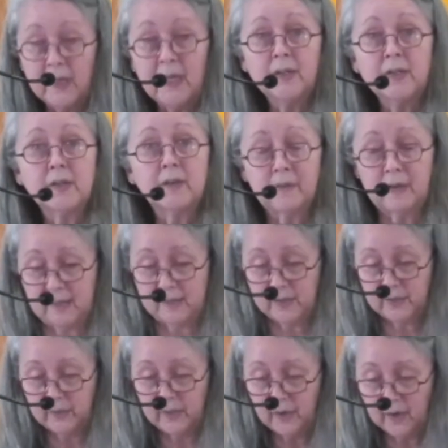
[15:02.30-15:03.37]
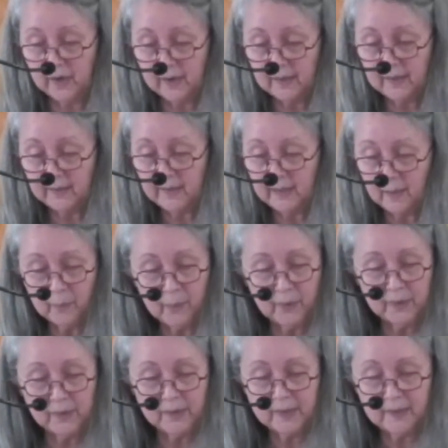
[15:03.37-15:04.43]
each of us regarding the
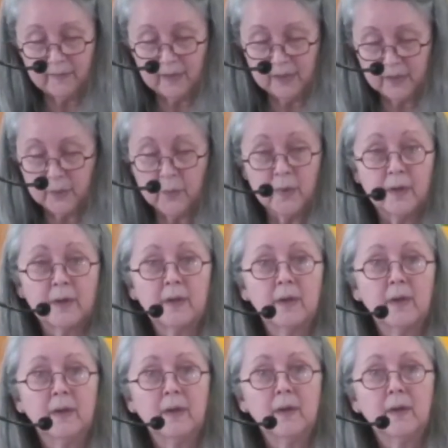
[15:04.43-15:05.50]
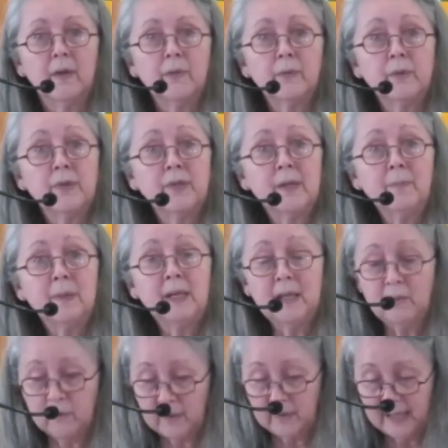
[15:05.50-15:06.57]
importance of this work through
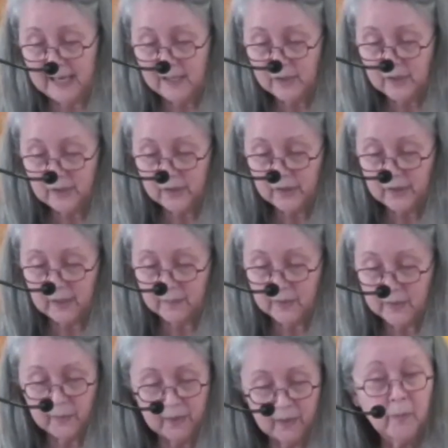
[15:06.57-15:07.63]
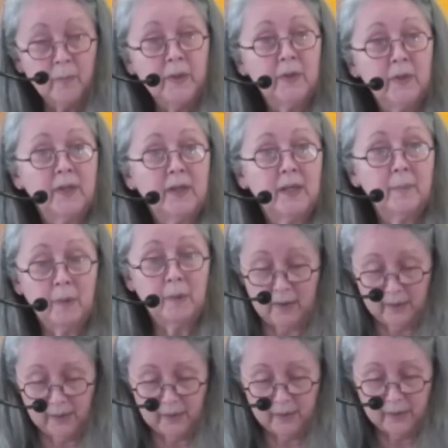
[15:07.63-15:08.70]
deepening relationships with community
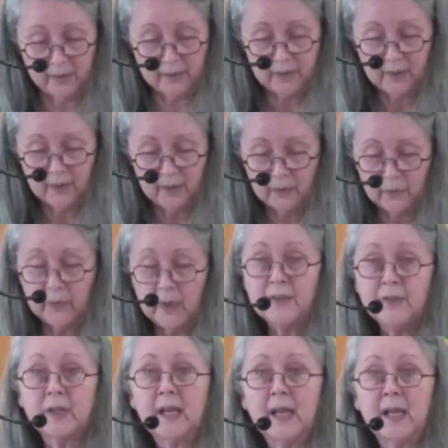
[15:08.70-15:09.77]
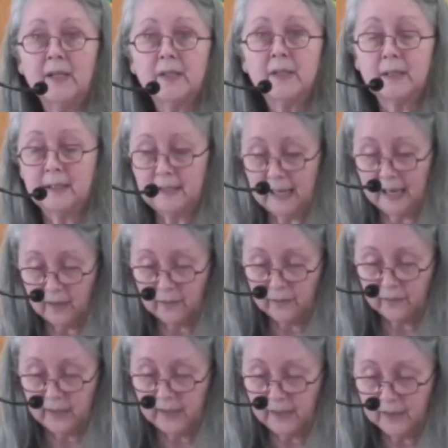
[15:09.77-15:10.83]
partners, through education and
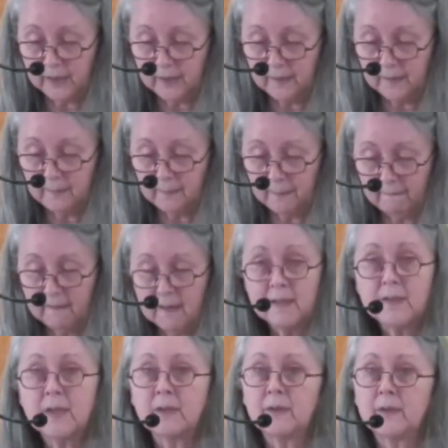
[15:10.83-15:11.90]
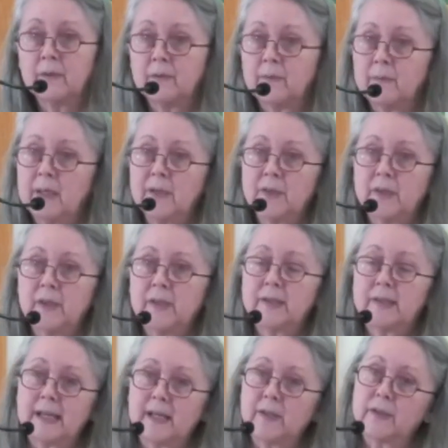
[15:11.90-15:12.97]
outreach. So make sure you
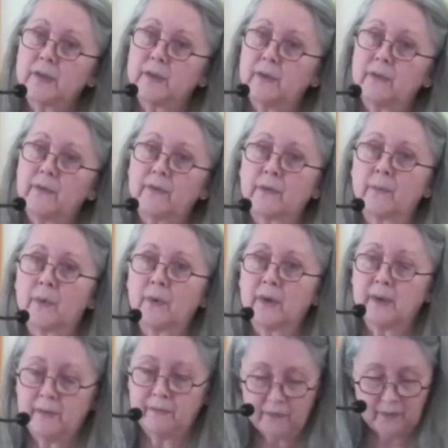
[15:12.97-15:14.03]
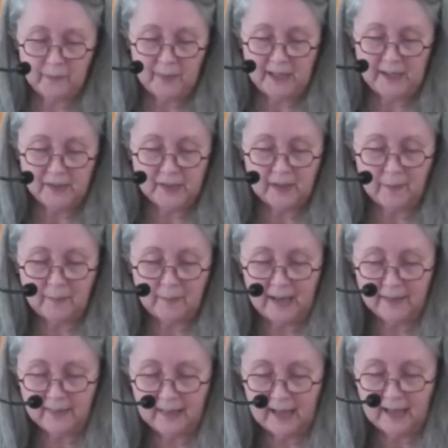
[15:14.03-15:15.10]
stay tuned for more information
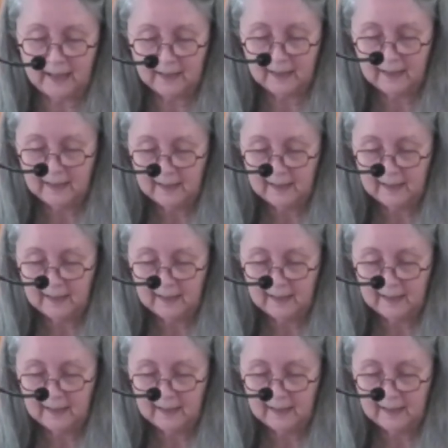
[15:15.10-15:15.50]
about that.